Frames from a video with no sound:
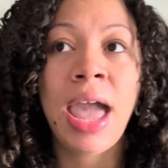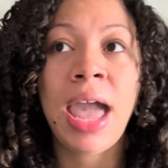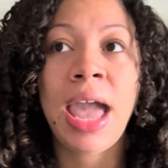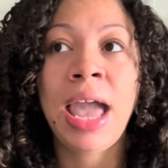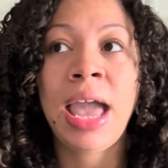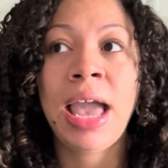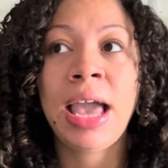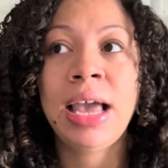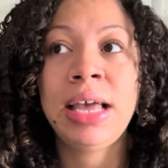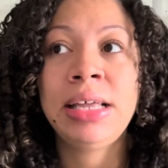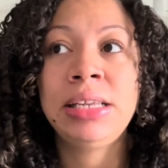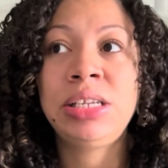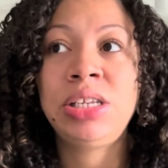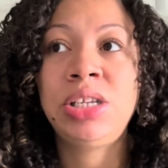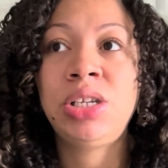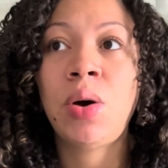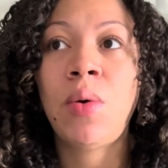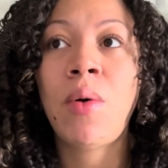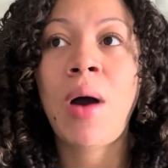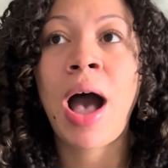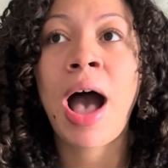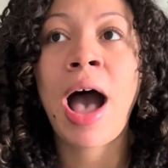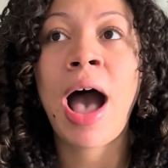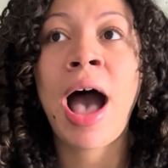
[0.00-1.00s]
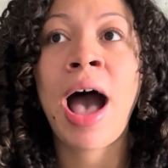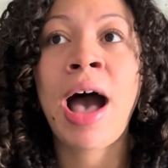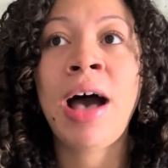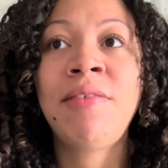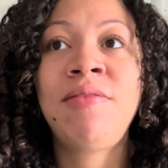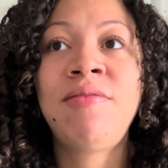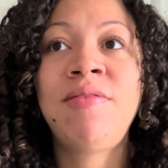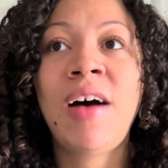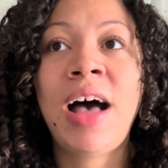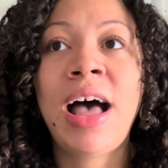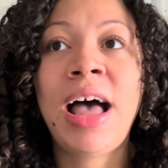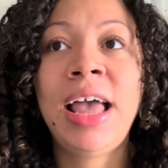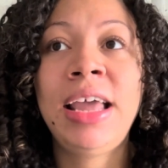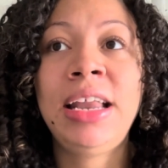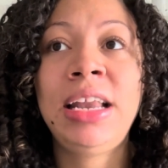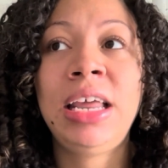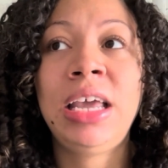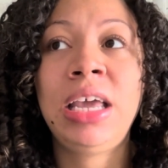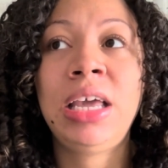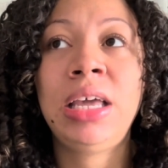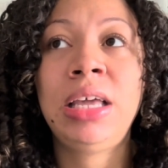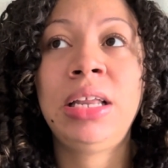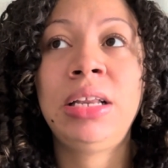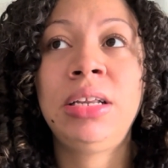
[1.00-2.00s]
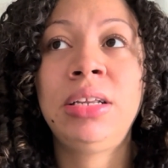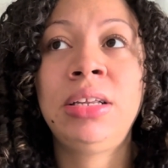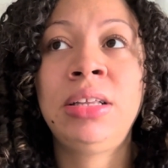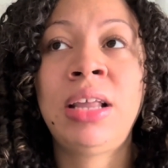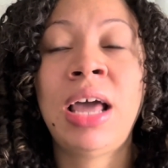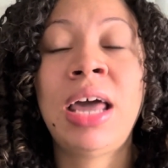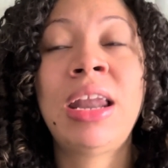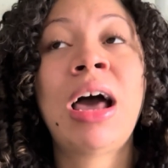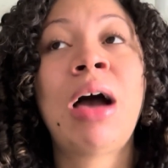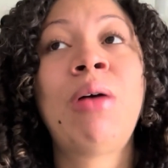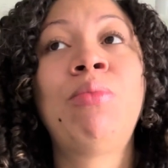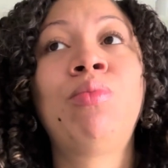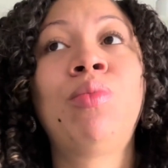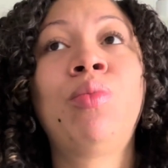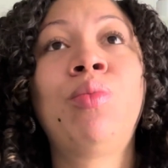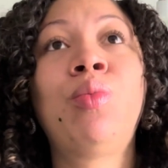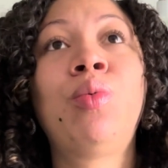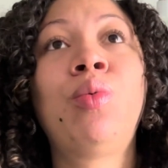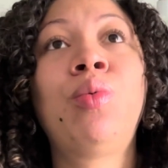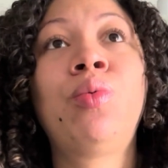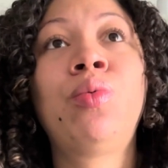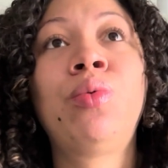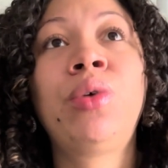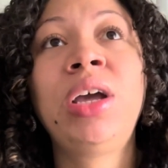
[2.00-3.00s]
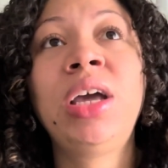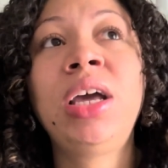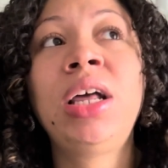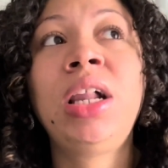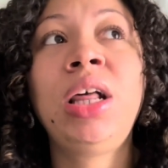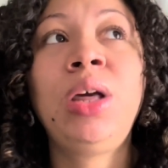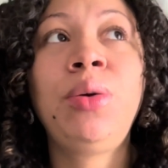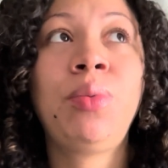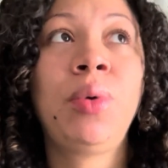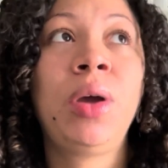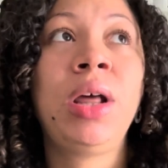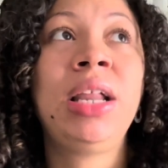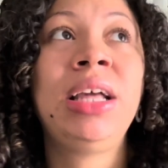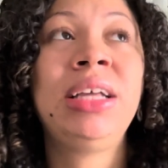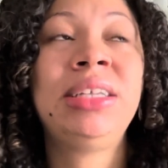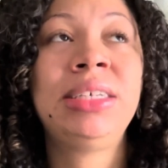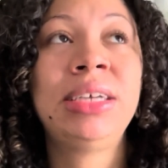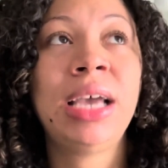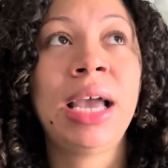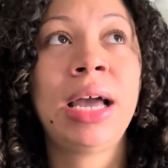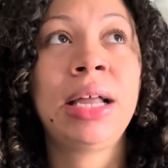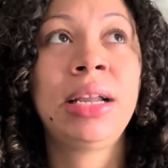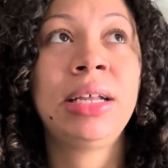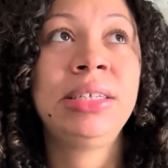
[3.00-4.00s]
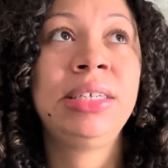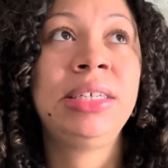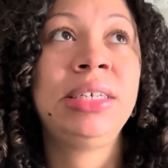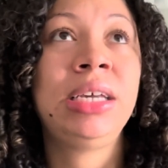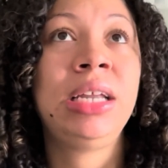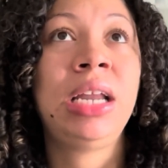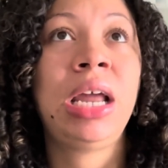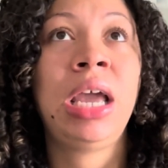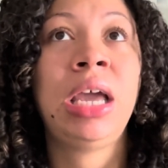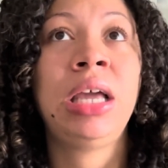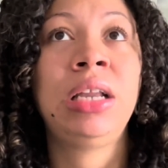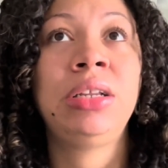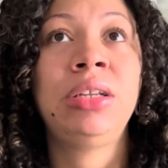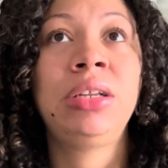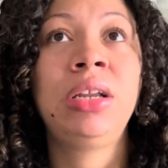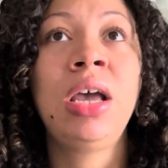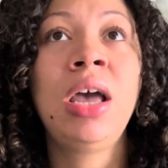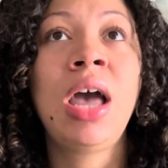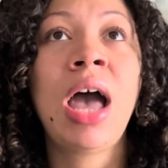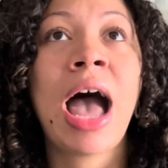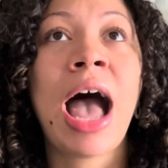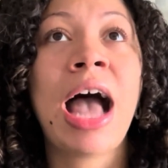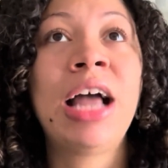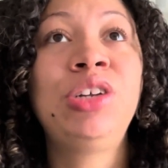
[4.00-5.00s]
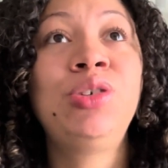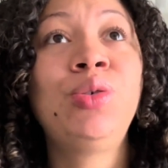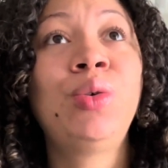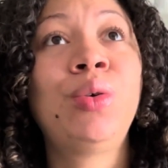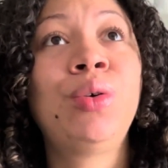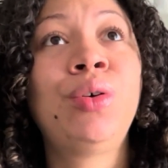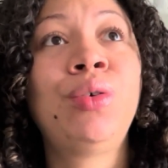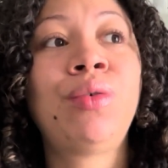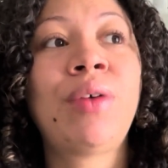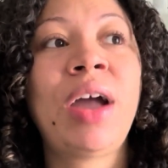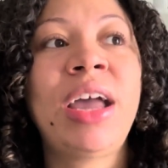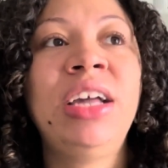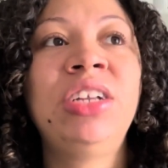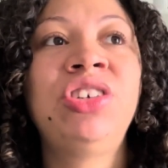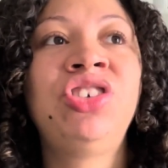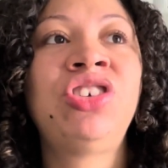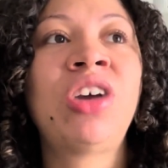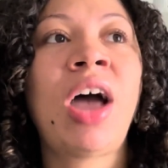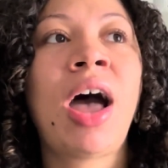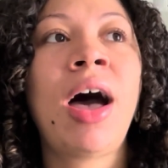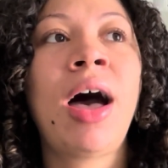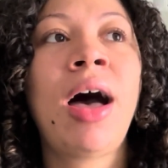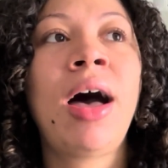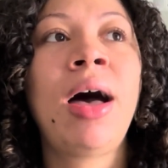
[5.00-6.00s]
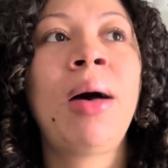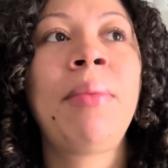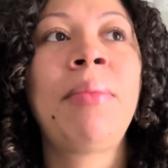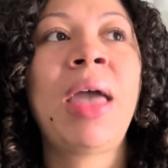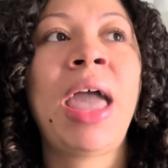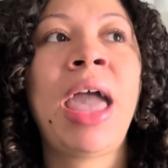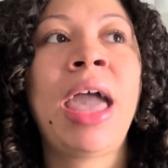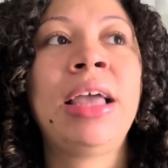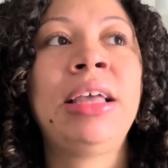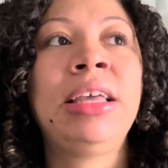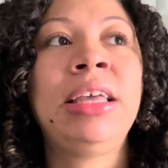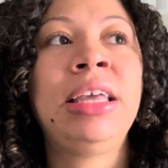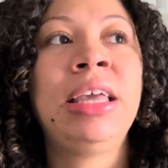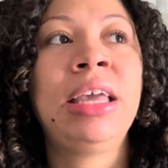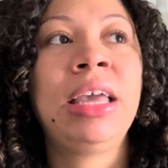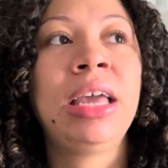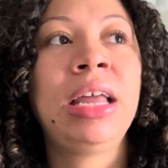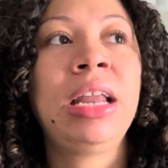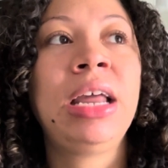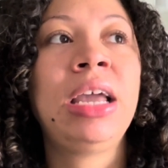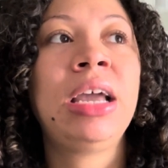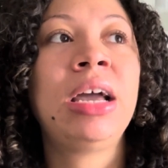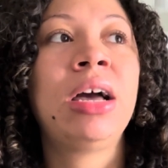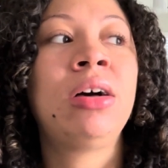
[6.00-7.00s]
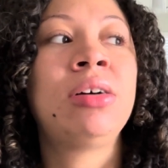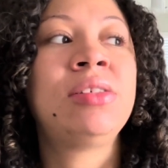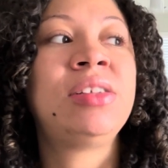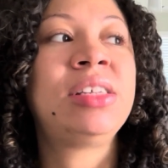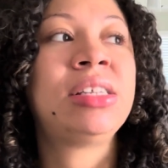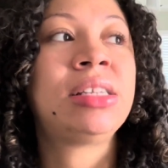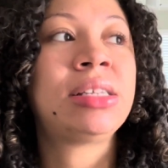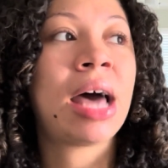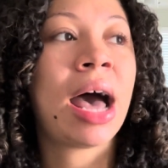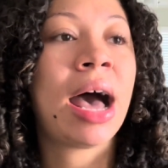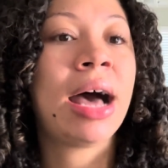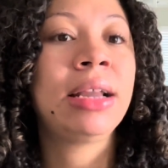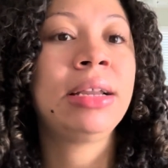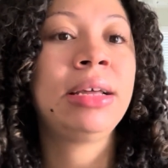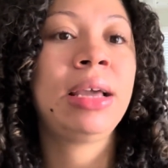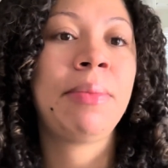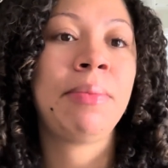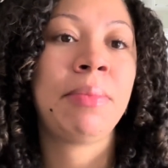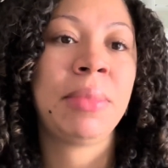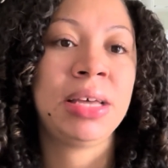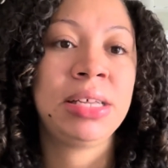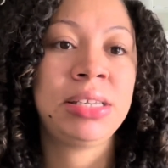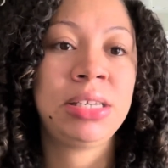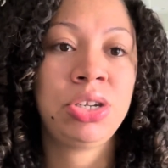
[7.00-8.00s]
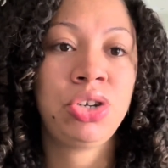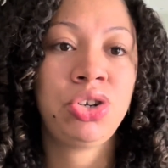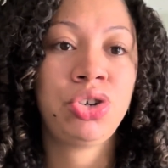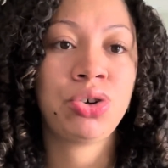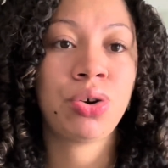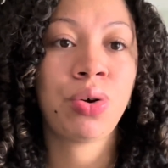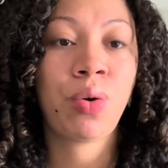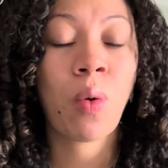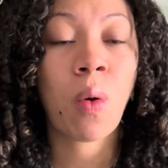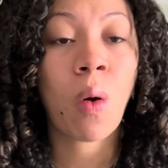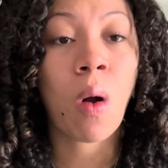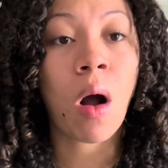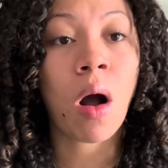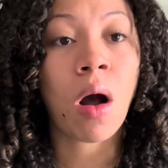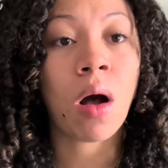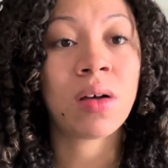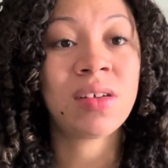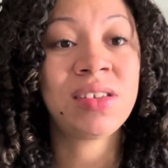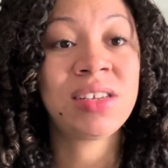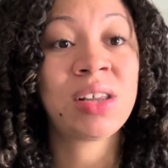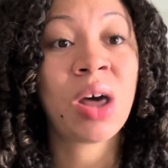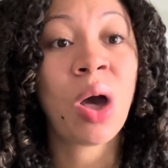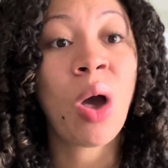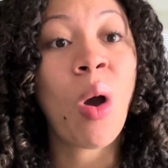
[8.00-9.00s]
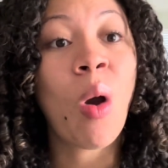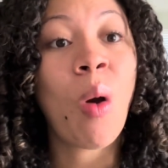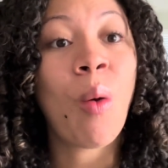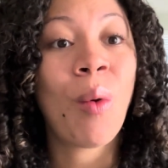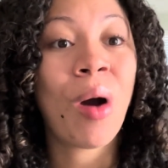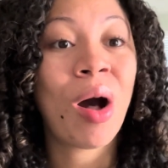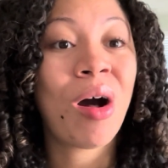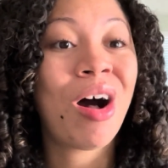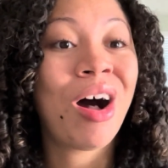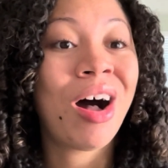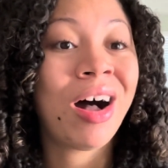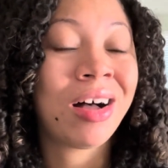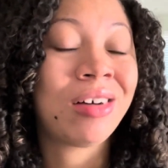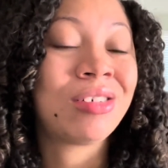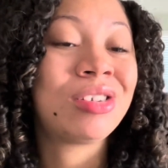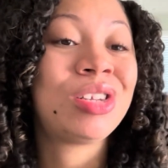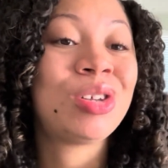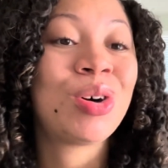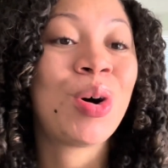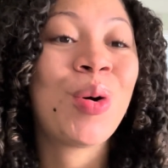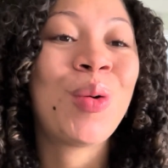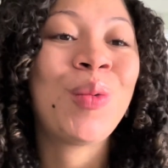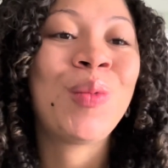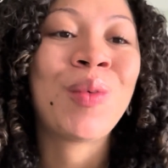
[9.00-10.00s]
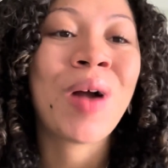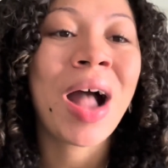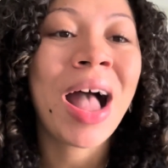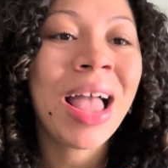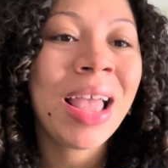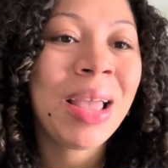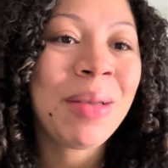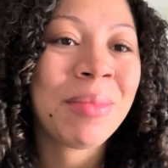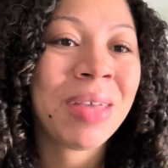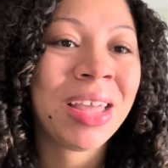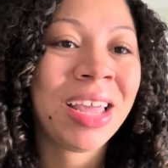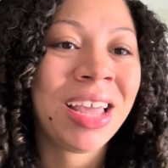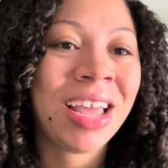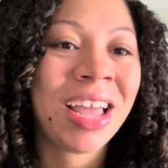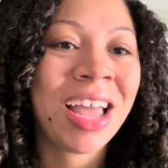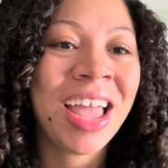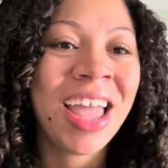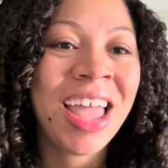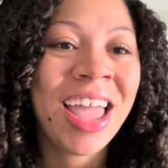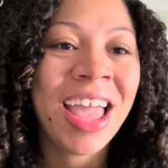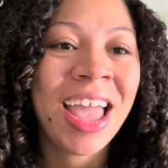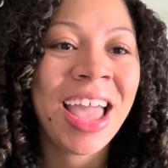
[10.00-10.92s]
And so I find it that I'm really, really talented, and I do a great job at getting a solid message across while also rhyming.